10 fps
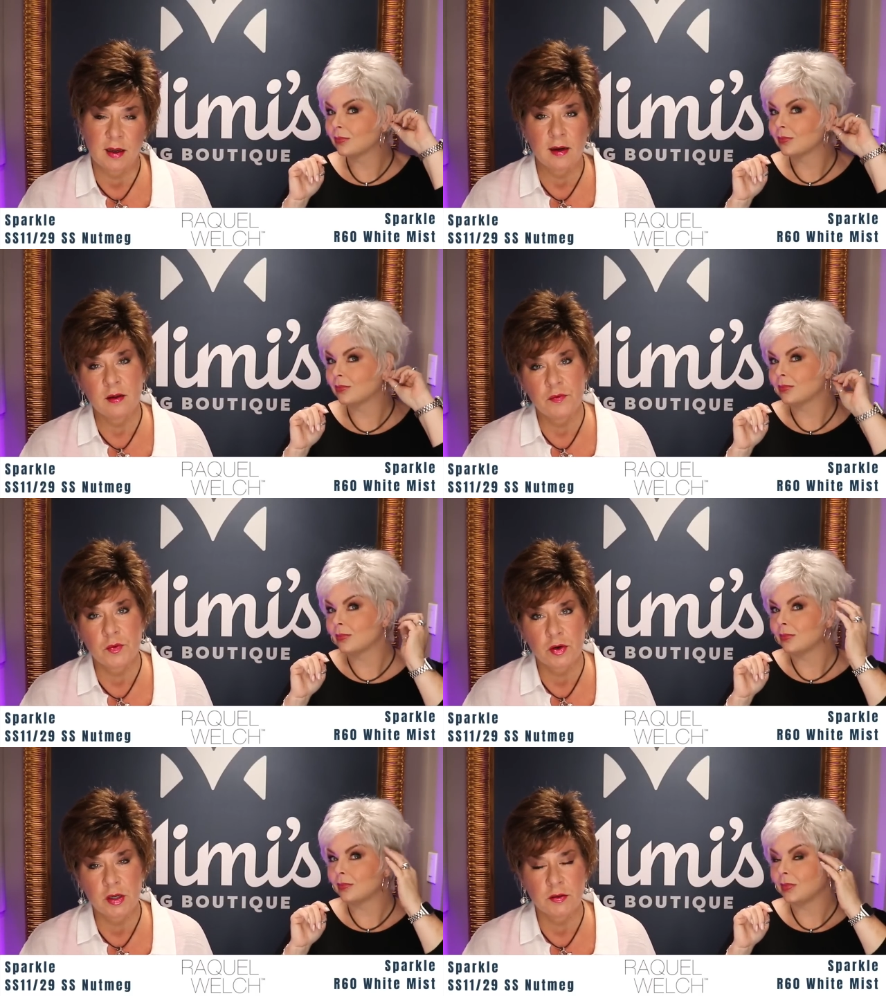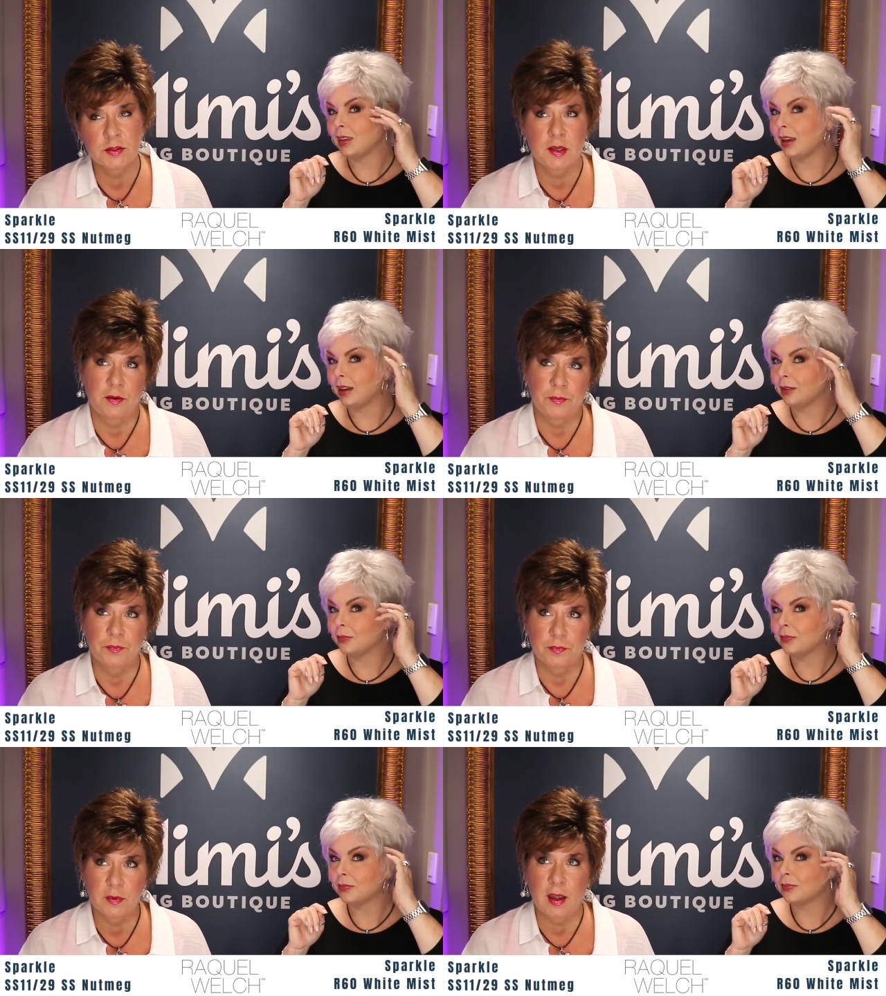Speaker 1: it for you. Yeah. So
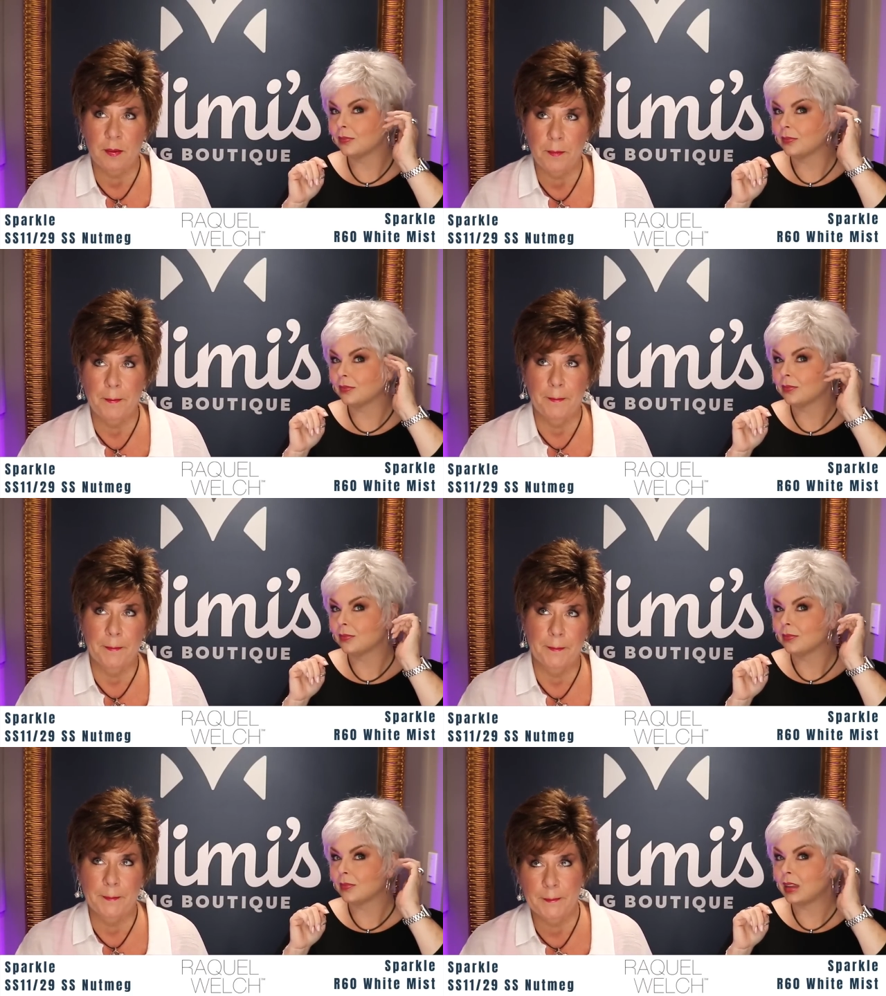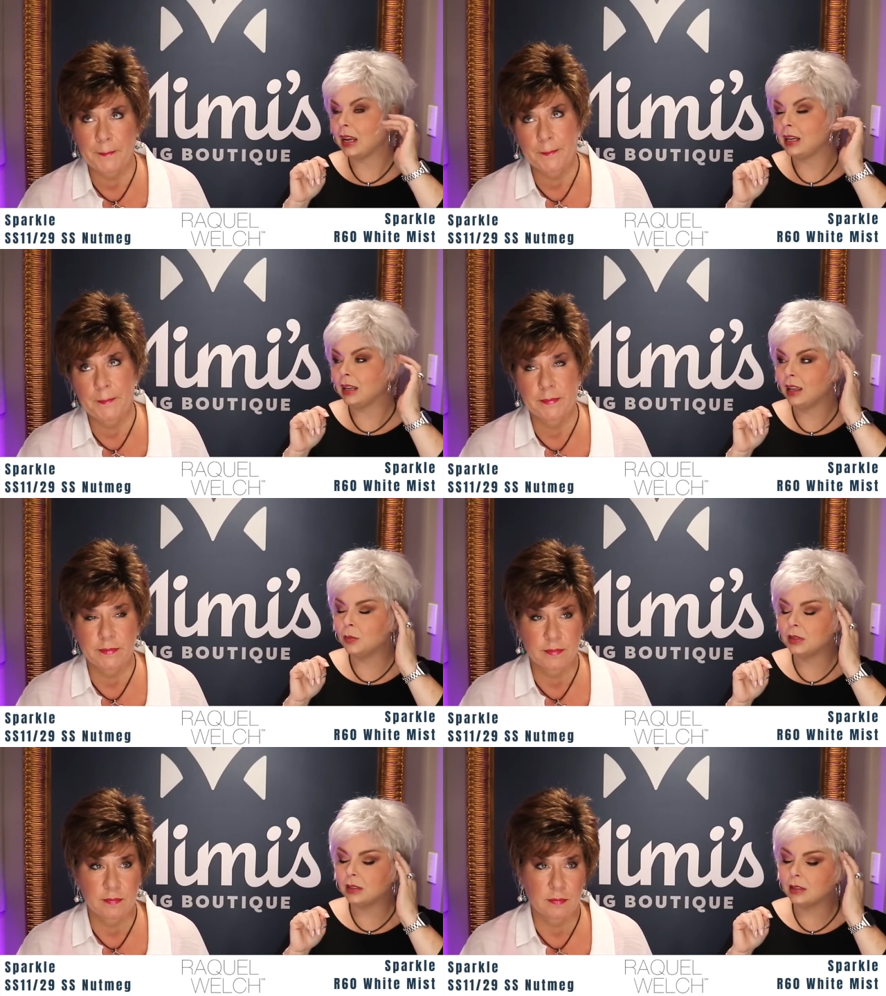
Speaker 2: yeah. And it
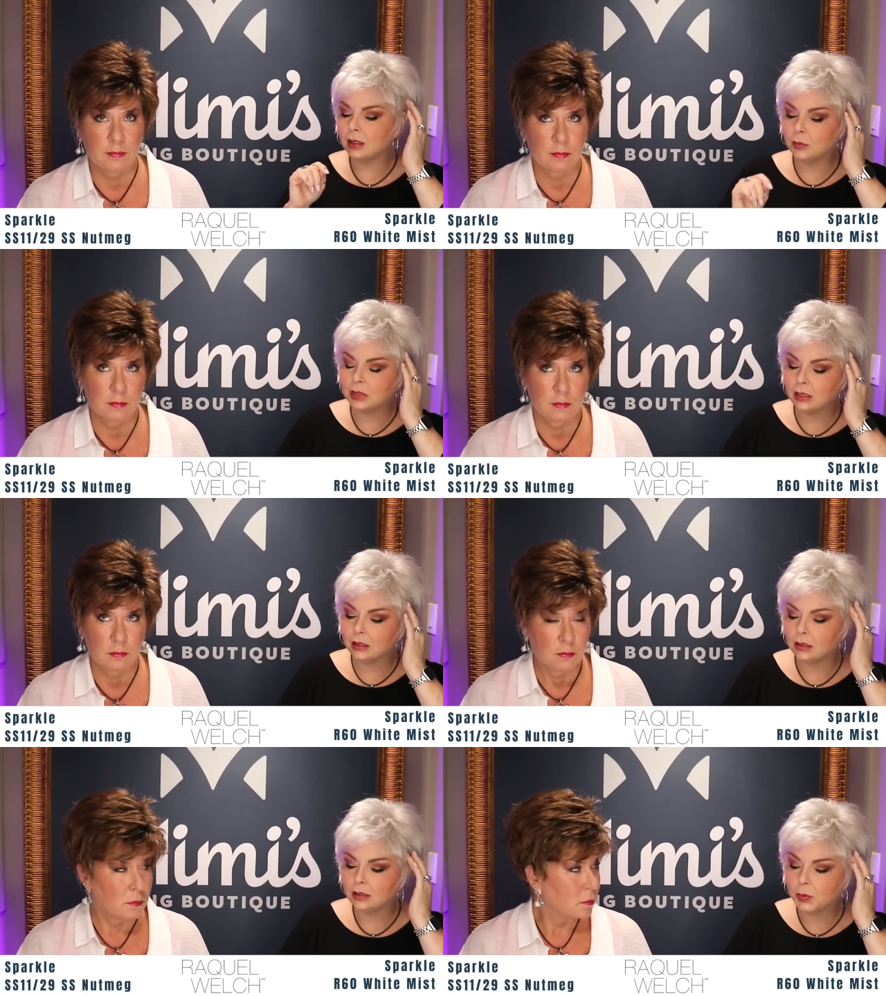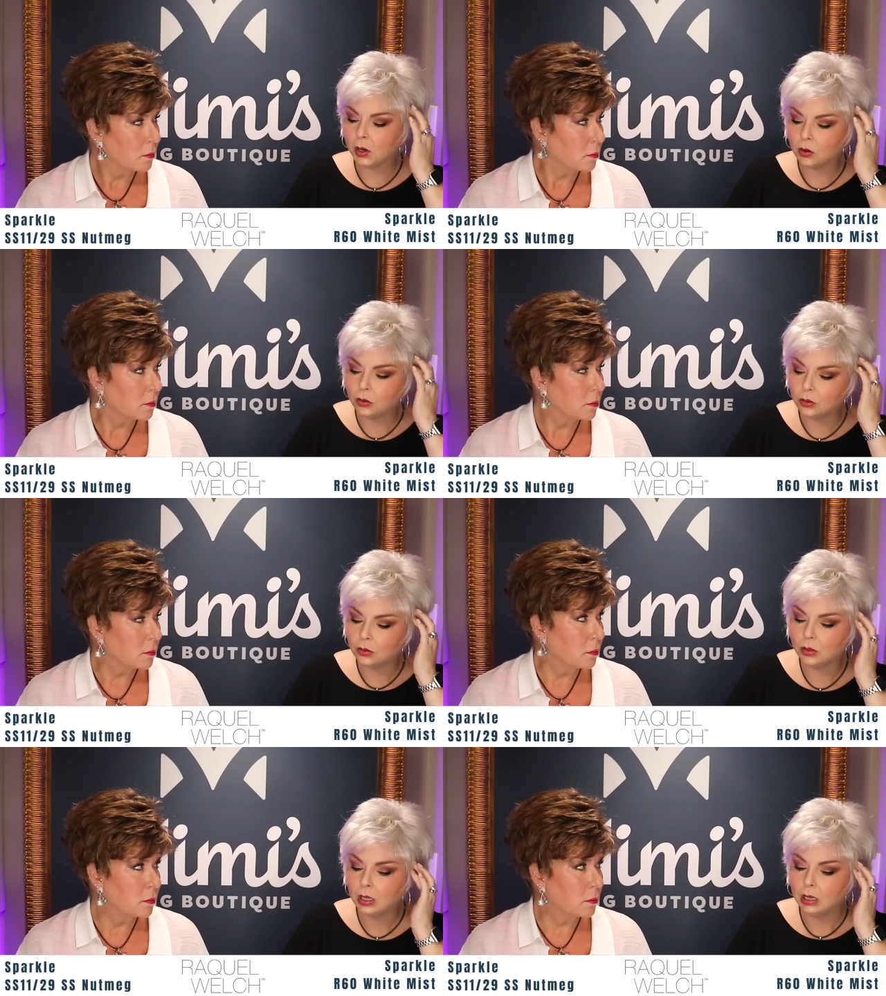comes. This comes in sparkle,
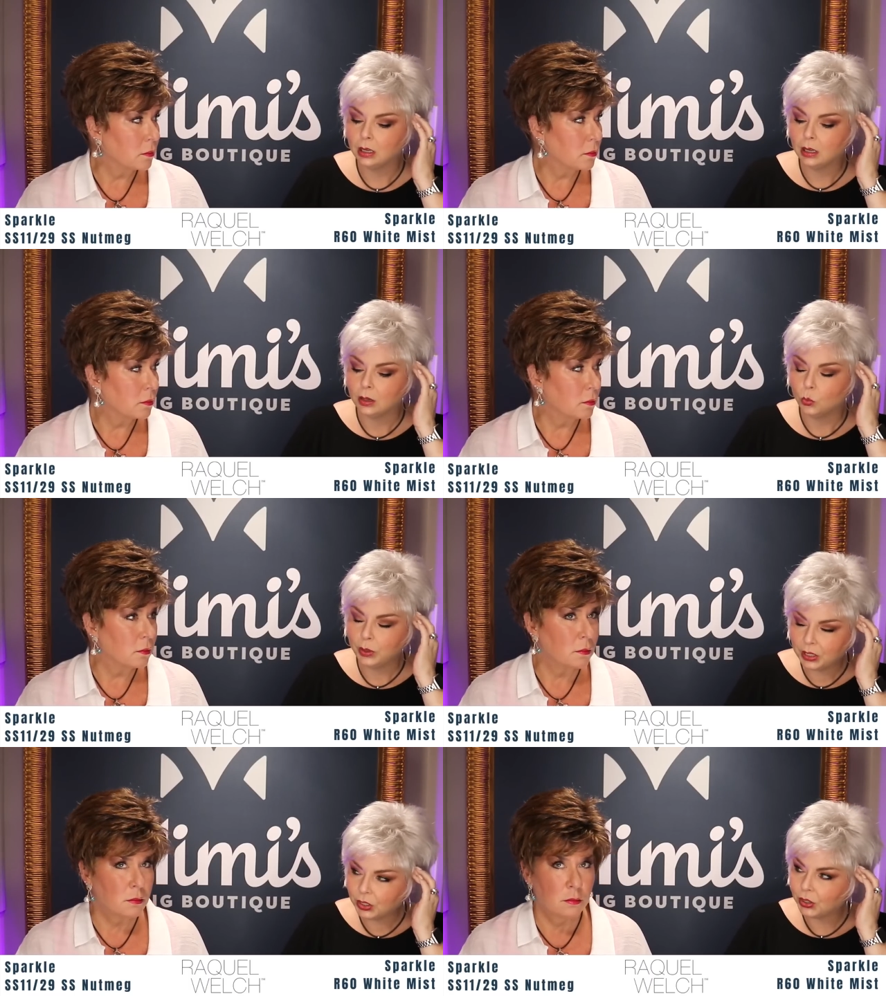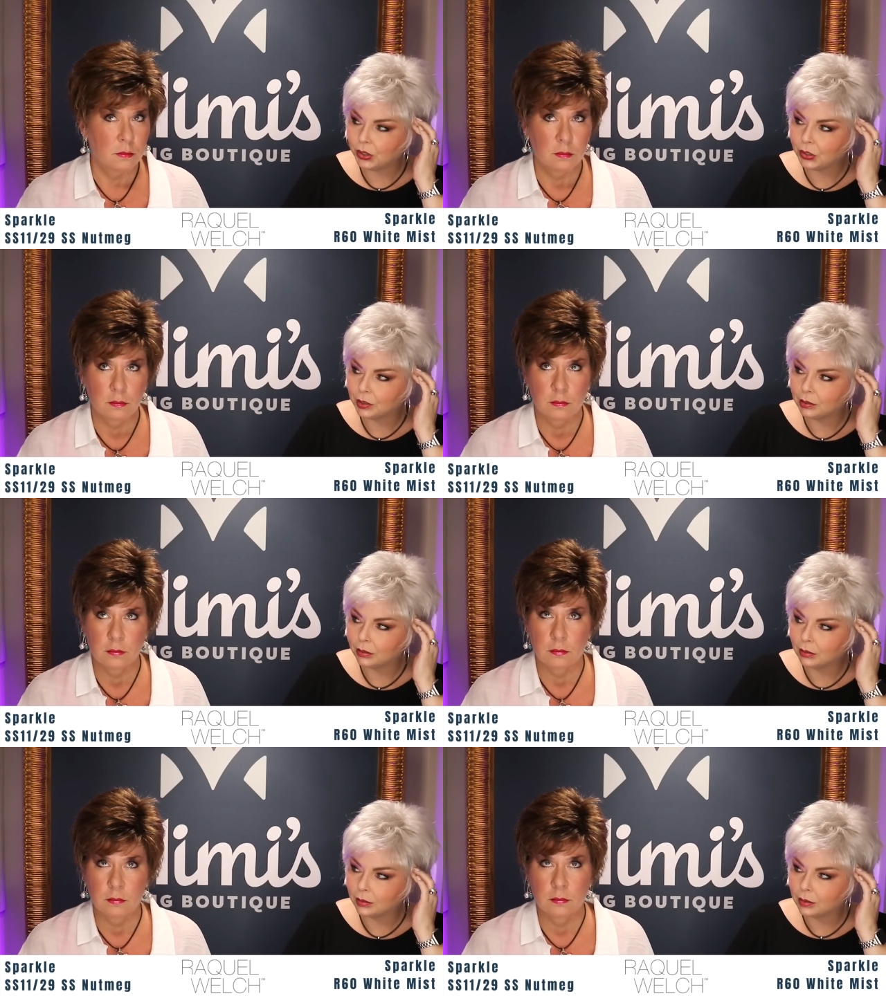Winner.
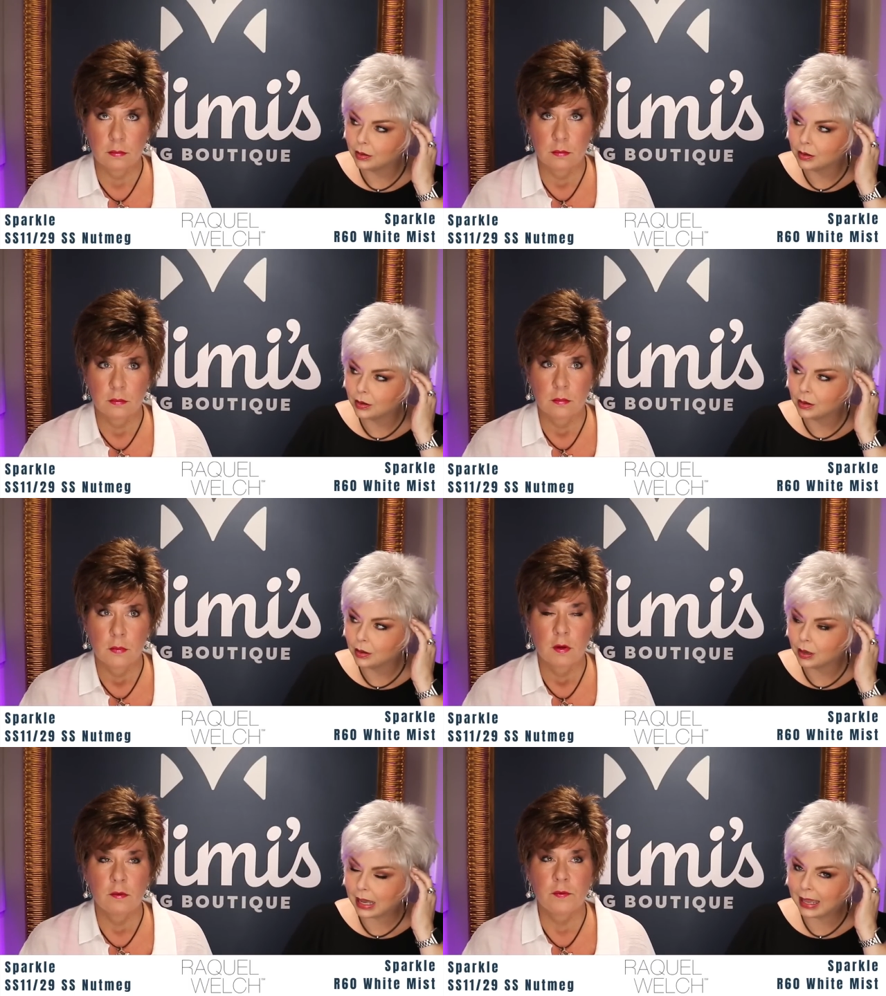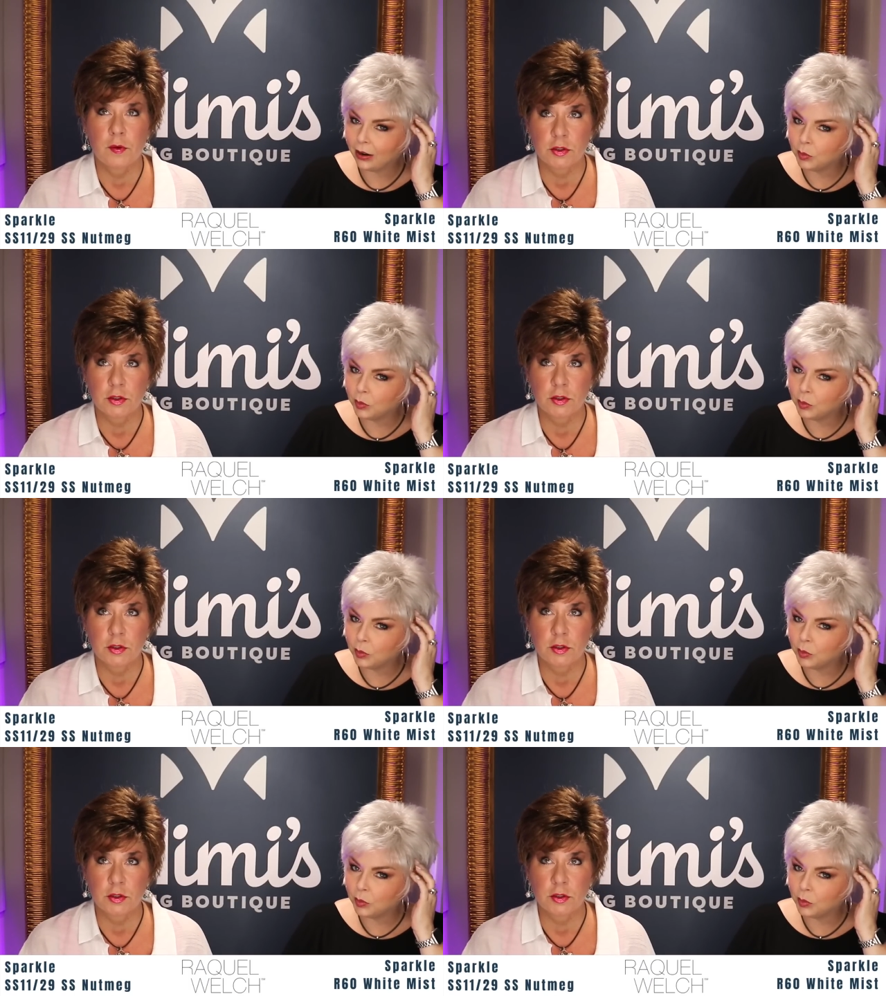I can't voltage.